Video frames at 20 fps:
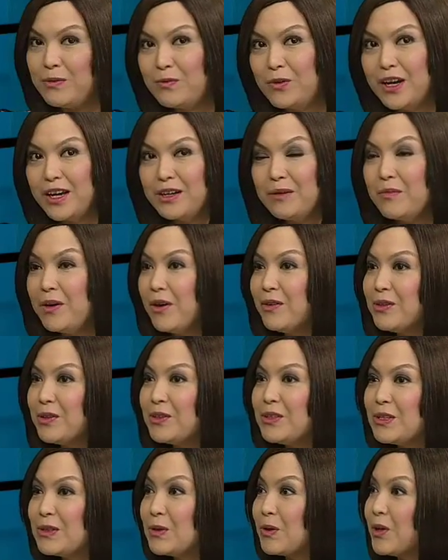read about your
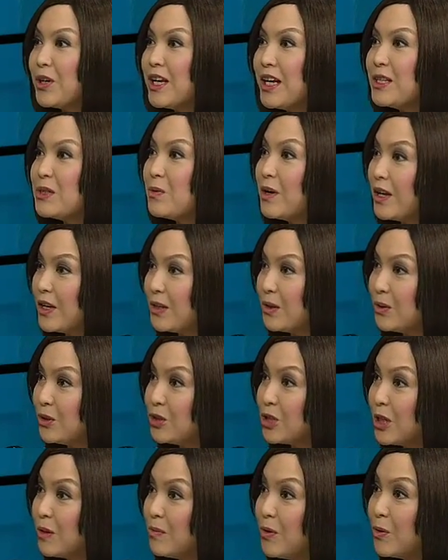story as well. I know,
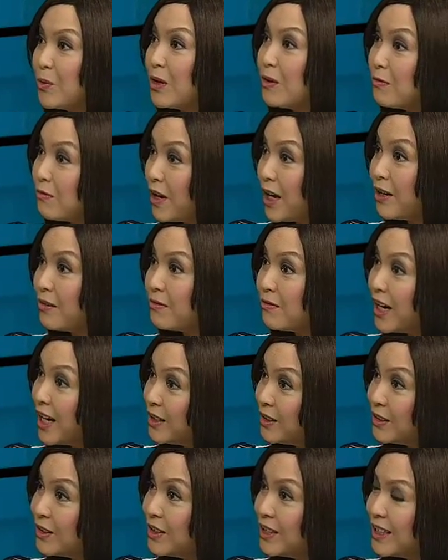Jim, you were a
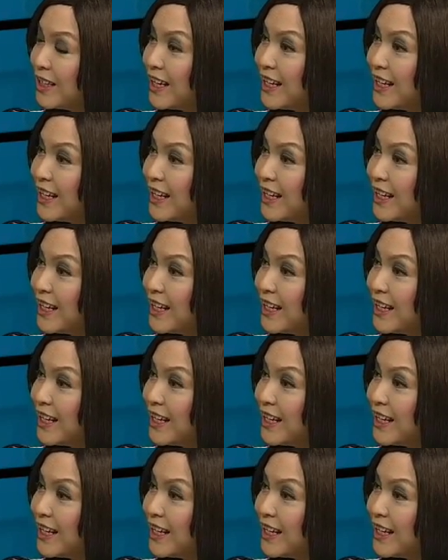firefighter. Did